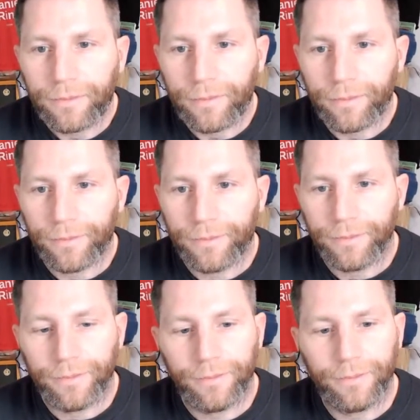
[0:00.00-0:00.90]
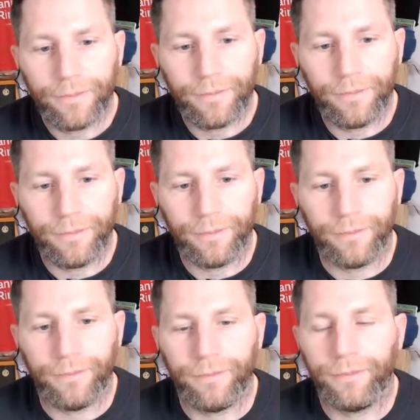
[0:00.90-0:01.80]

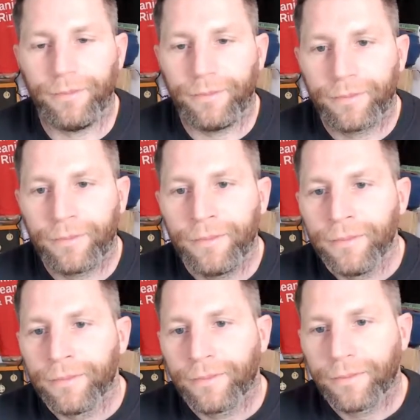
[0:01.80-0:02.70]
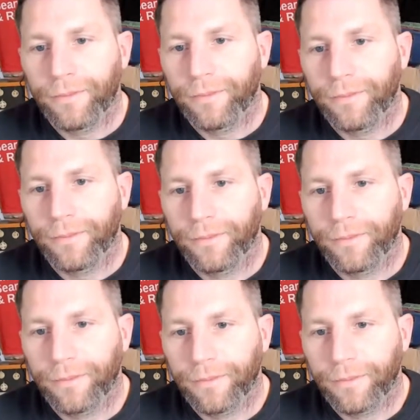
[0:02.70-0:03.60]

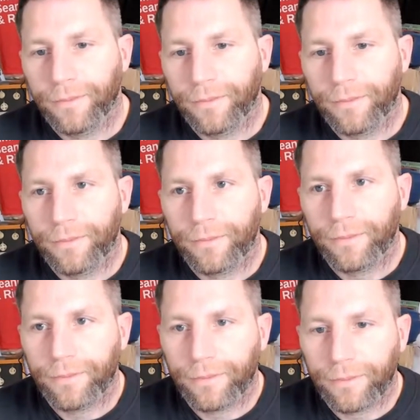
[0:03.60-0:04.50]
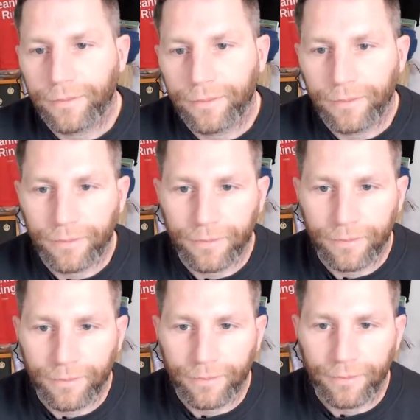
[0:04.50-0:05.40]

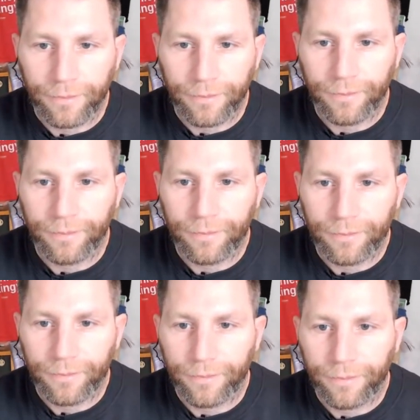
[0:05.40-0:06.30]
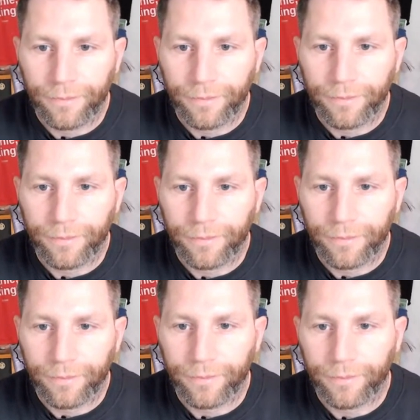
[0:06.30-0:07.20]

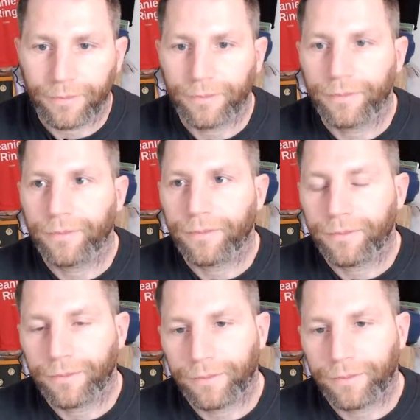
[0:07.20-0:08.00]
The person shown says nothing.